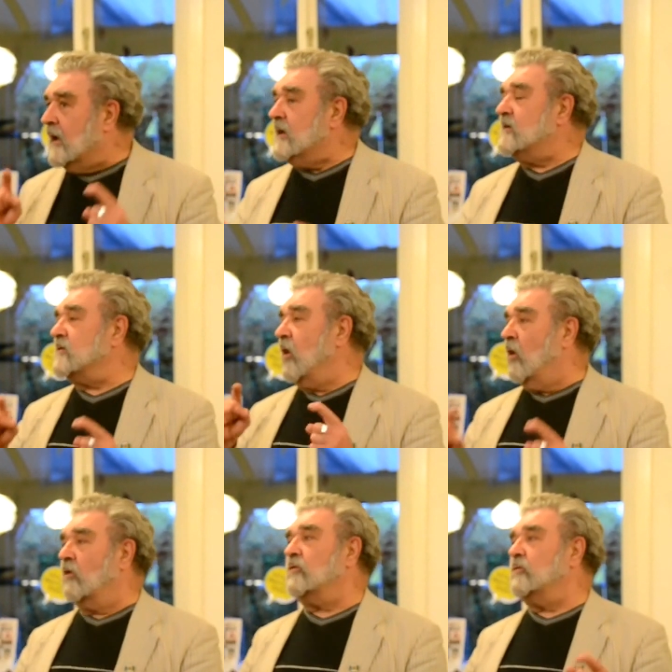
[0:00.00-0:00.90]
East
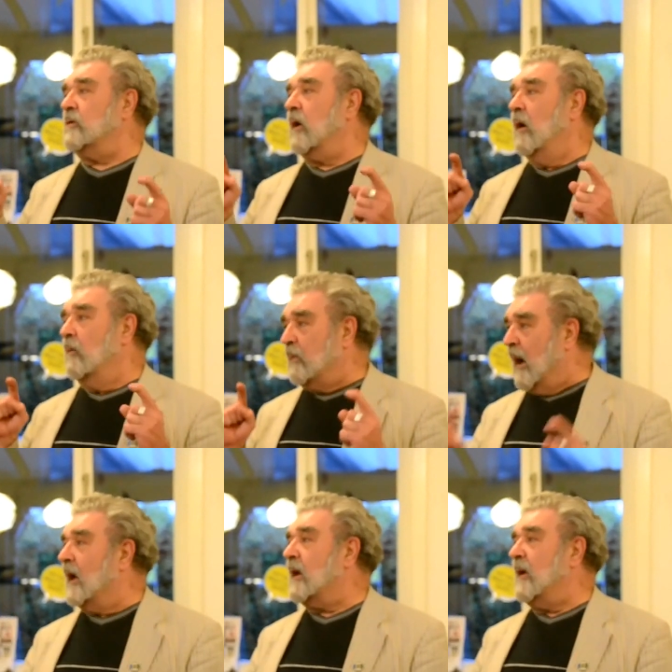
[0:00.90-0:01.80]
Oxford
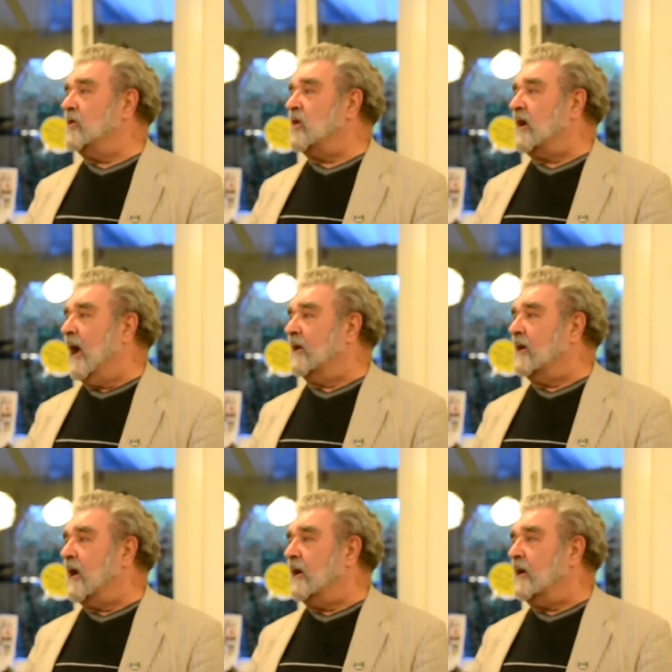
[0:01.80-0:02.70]
parliamentary
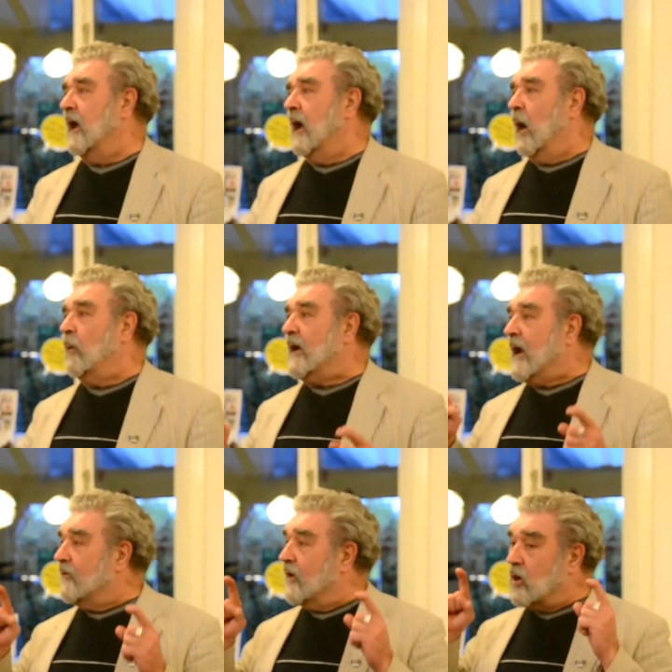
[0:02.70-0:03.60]
candidate and we
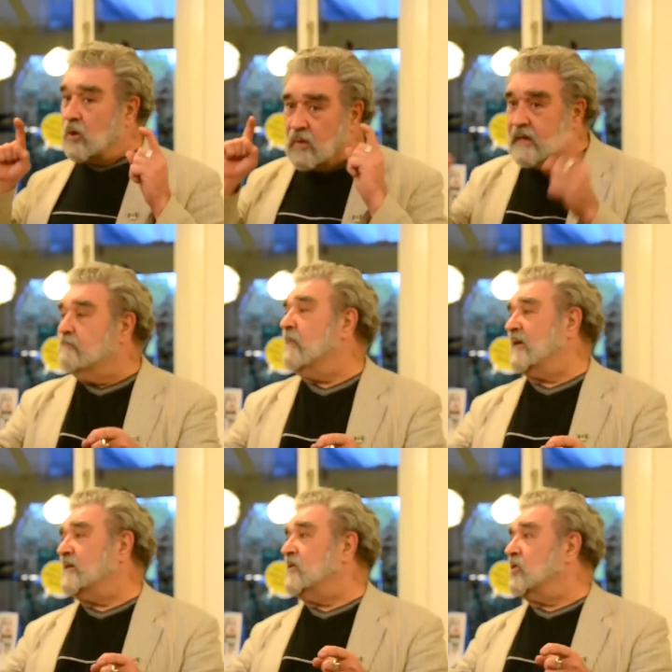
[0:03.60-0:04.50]
get the green
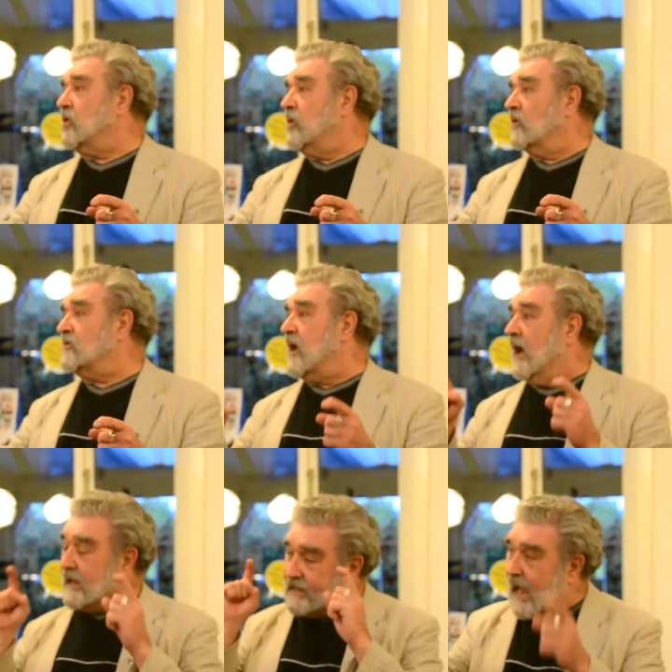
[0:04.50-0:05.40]
message across
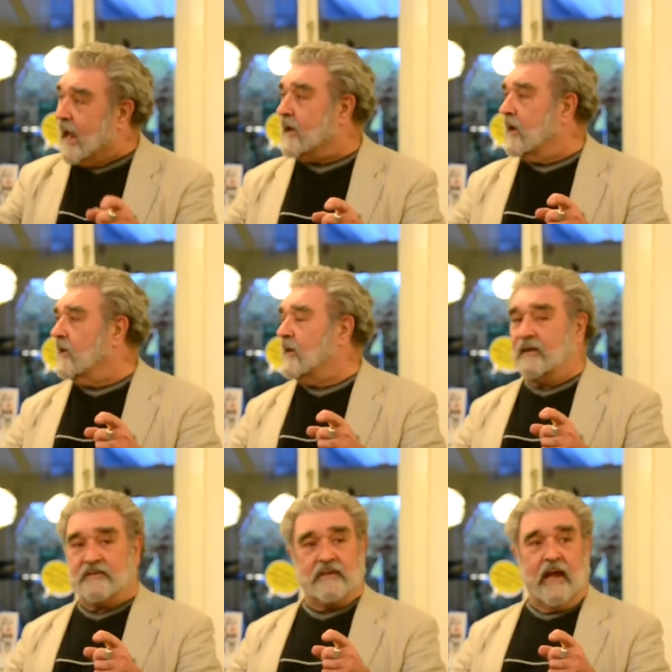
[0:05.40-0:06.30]
again at
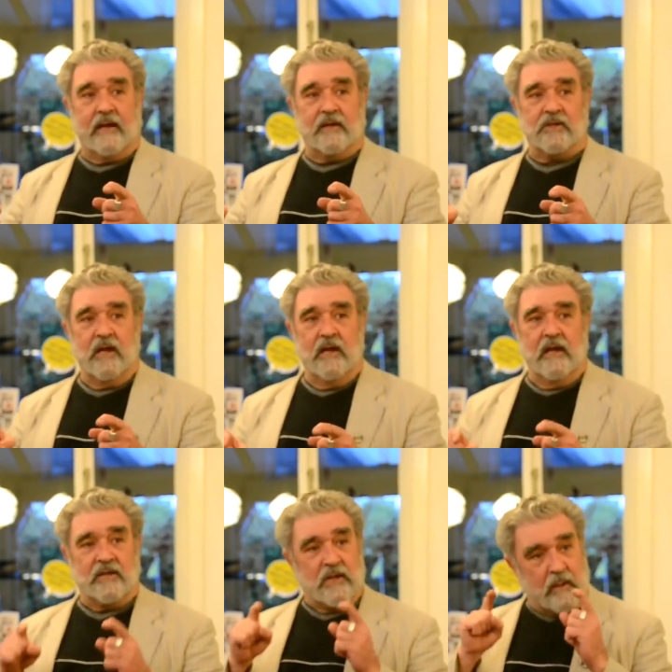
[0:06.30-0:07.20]
that stage.
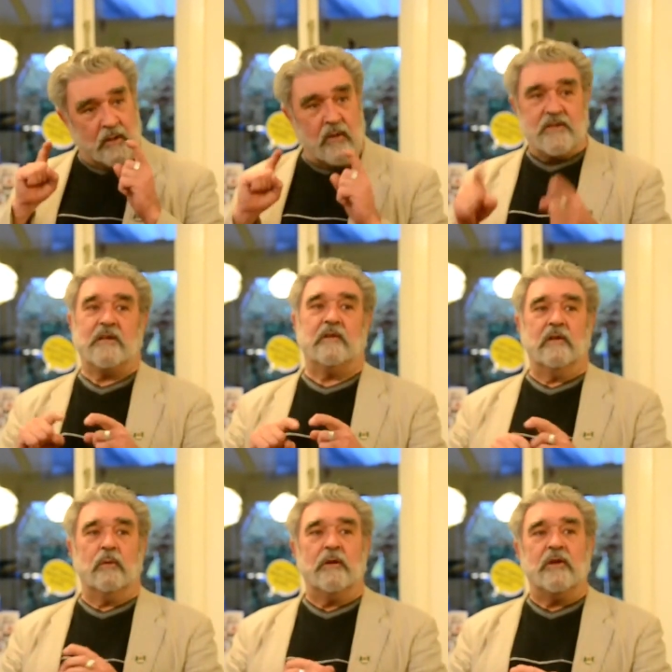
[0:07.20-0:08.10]
It's going to be critical
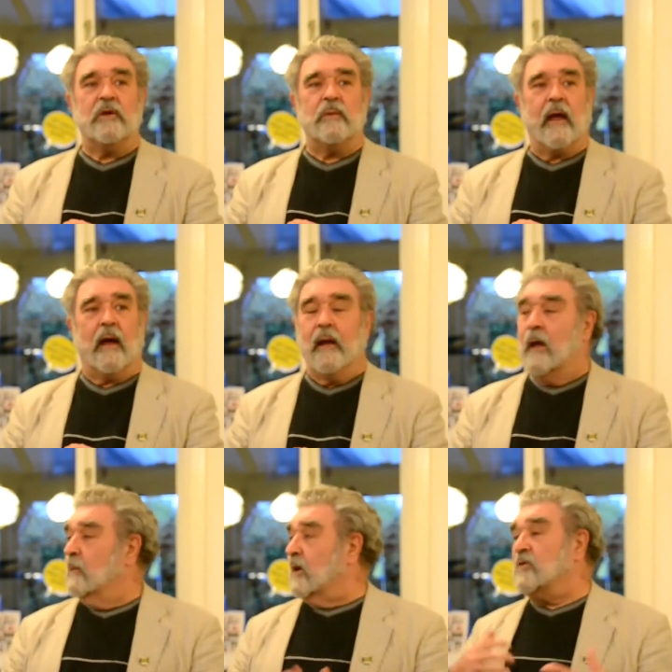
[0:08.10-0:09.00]
that we do that
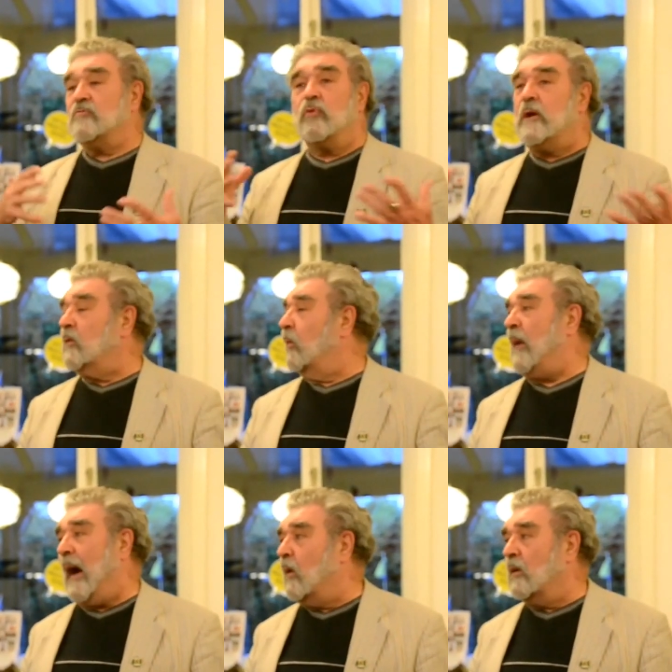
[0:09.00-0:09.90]
because real
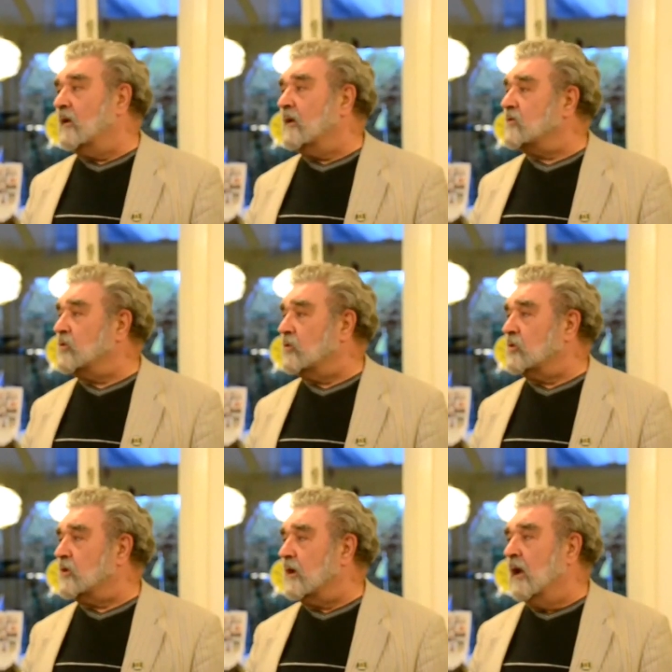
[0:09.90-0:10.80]
power in this
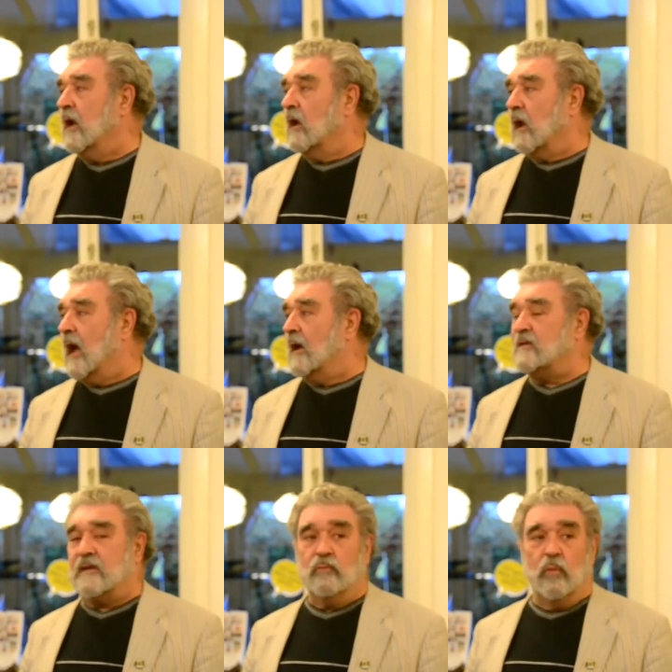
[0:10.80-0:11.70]
country
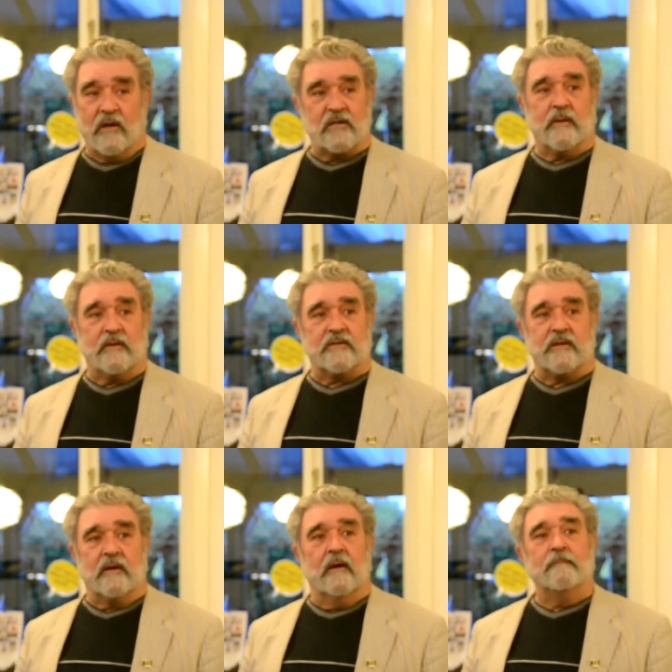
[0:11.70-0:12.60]
lies in
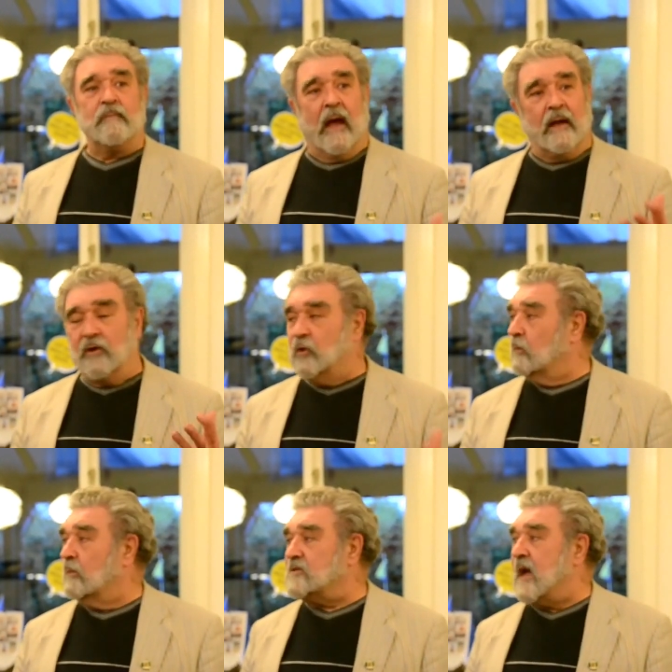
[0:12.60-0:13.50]
Westminster and at
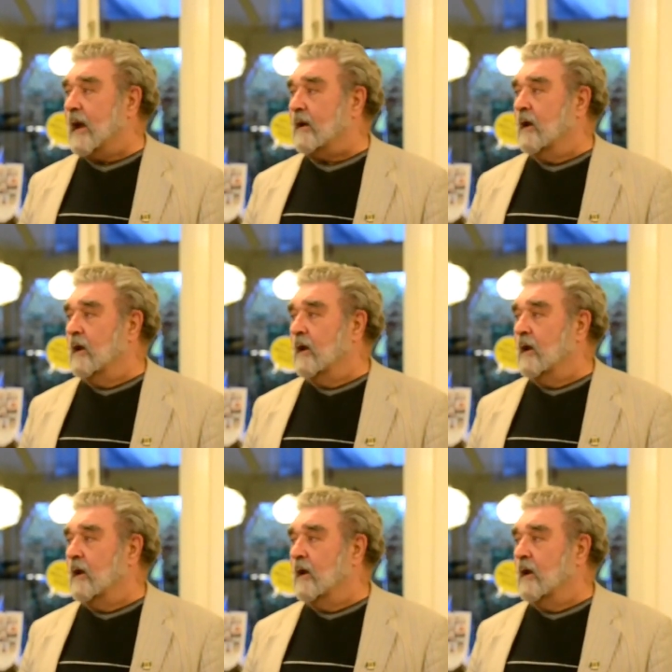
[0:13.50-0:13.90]
number 10.